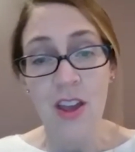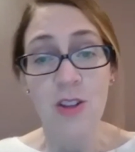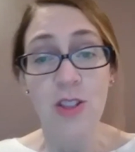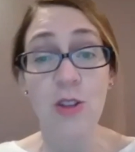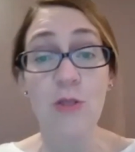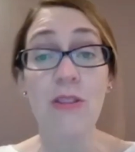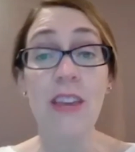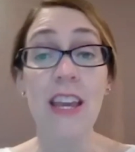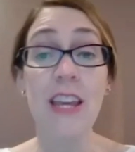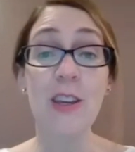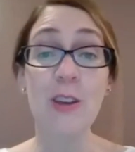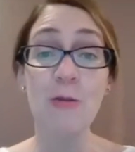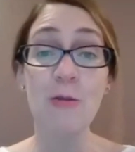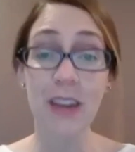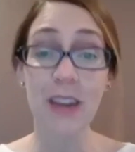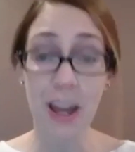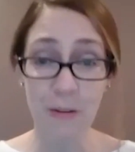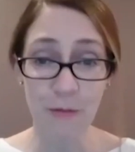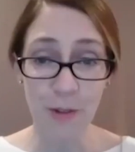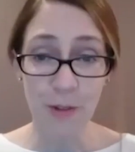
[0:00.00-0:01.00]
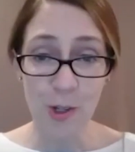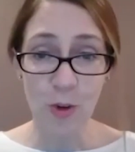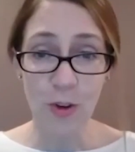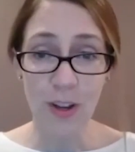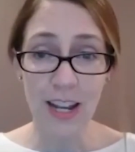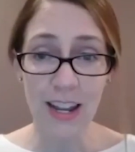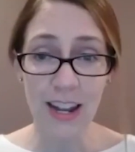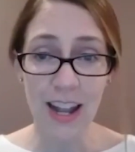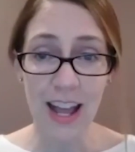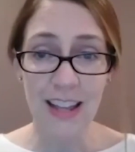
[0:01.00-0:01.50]
So thank you again for
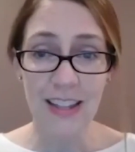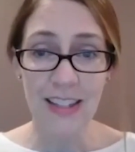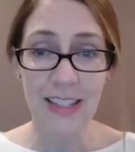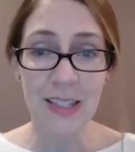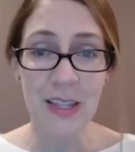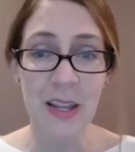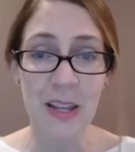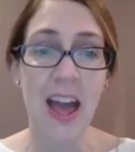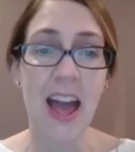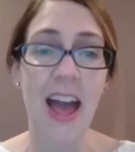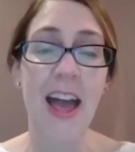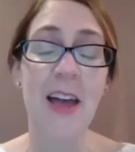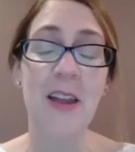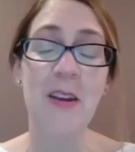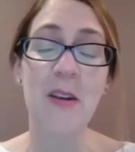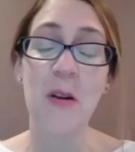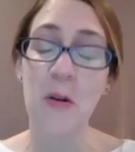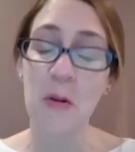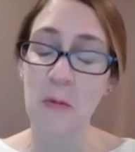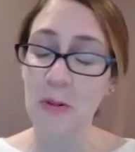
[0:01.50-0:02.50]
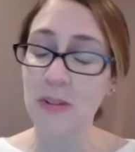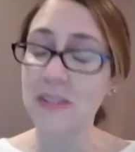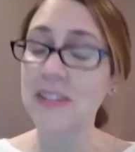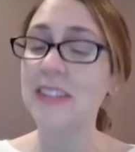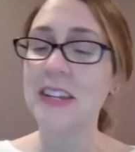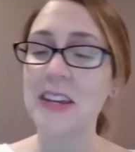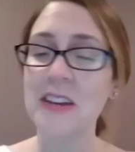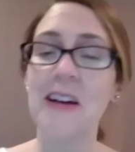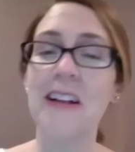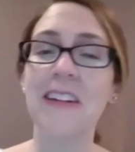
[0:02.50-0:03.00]
joining us, and we'll
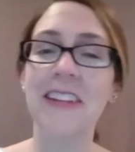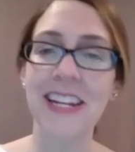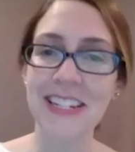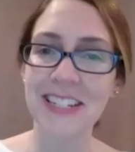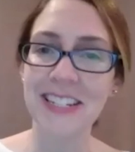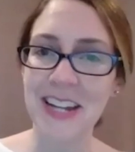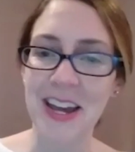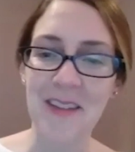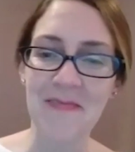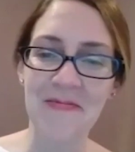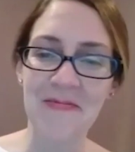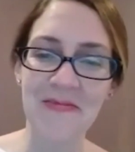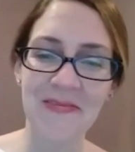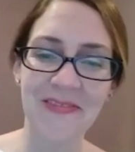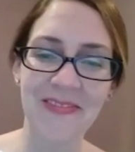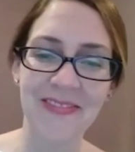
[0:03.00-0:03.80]
see y'all next time.